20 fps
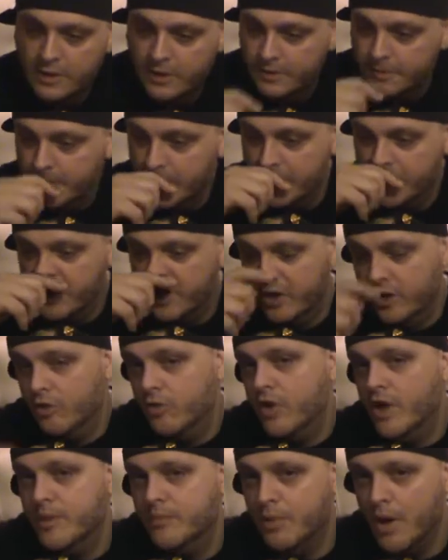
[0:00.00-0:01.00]
Now you can
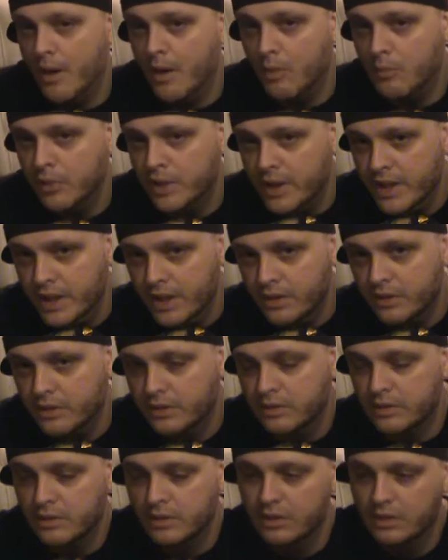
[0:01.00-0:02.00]
already probably
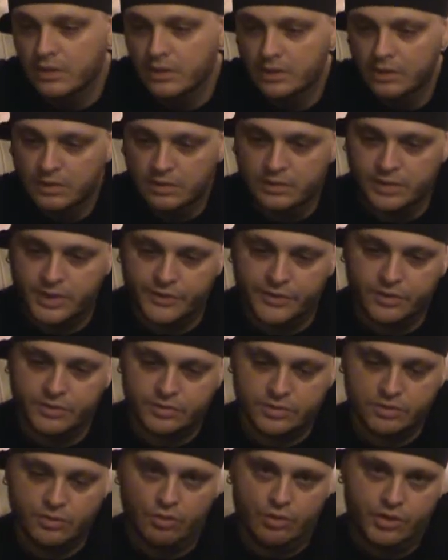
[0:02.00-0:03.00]
hear that
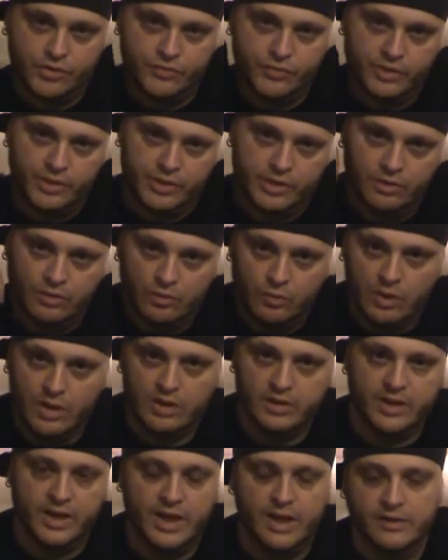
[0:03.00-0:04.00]
those chords really go
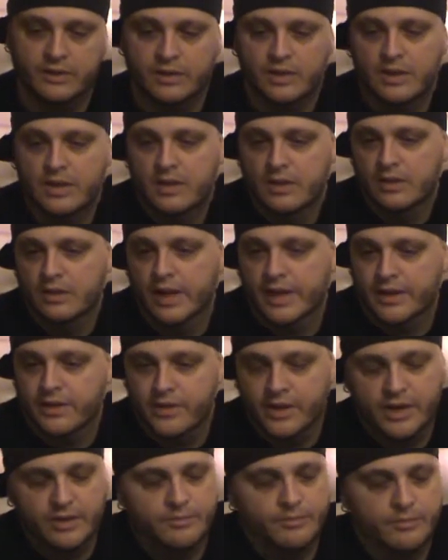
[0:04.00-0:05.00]
well together. Like you
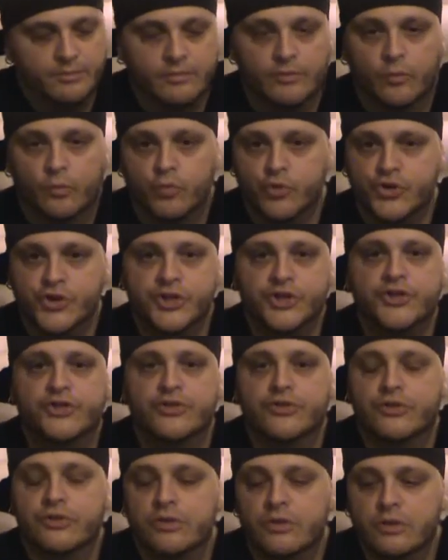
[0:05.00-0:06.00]
can just
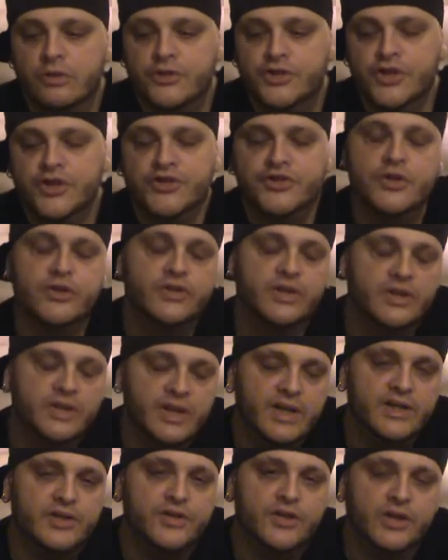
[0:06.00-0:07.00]
using
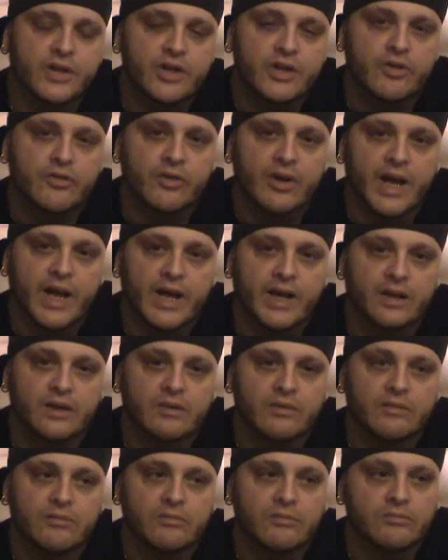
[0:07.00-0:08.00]
this, you can create
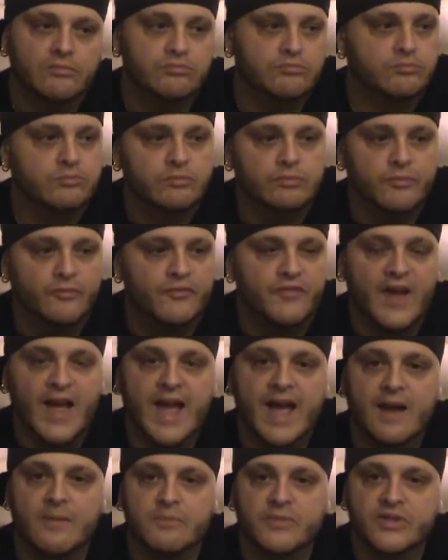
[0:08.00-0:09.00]

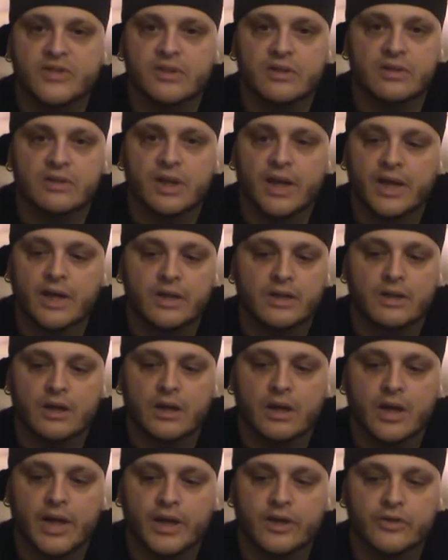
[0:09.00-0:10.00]
vamps
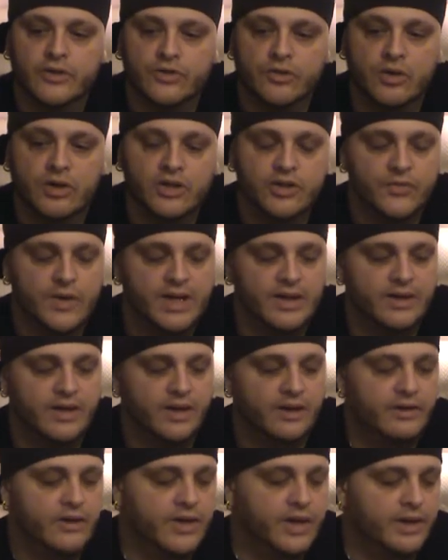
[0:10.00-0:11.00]
and songs right
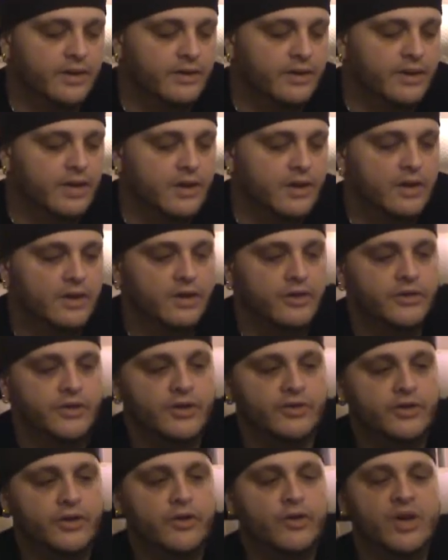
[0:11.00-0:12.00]
there. You don't
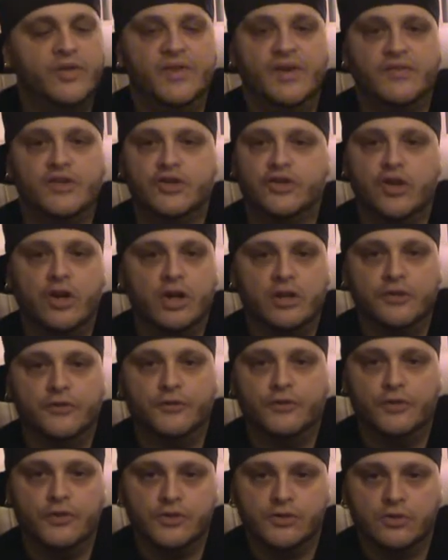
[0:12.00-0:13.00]
even have to start on the
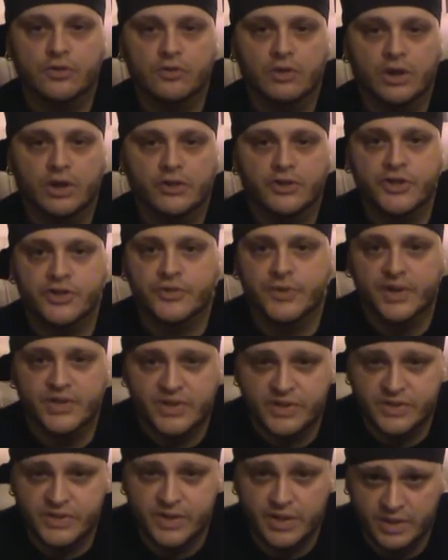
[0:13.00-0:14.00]
first chord just because
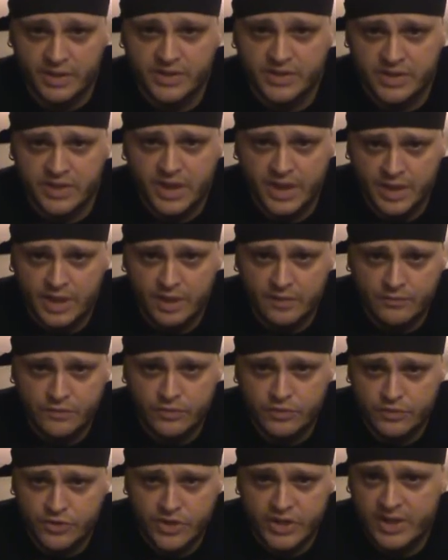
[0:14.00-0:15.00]
it's in the key of
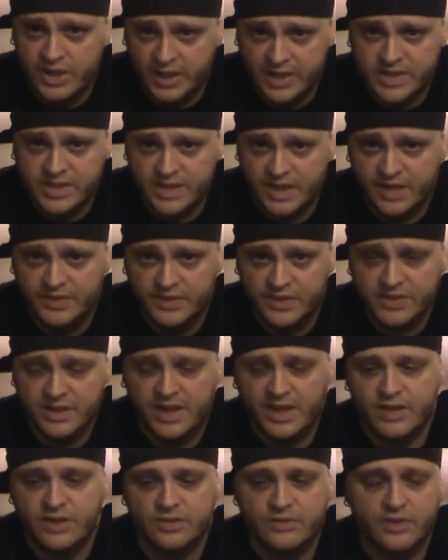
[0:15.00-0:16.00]
G. Let's say in this
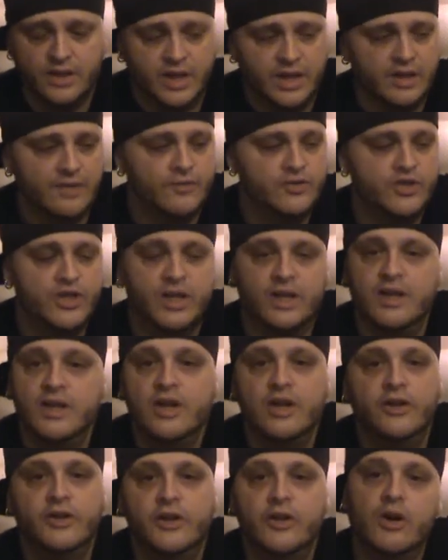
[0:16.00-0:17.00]
case, the key of G.
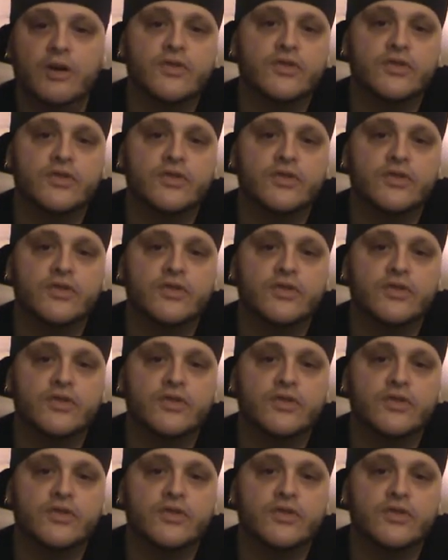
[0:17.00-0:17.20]
You don't have to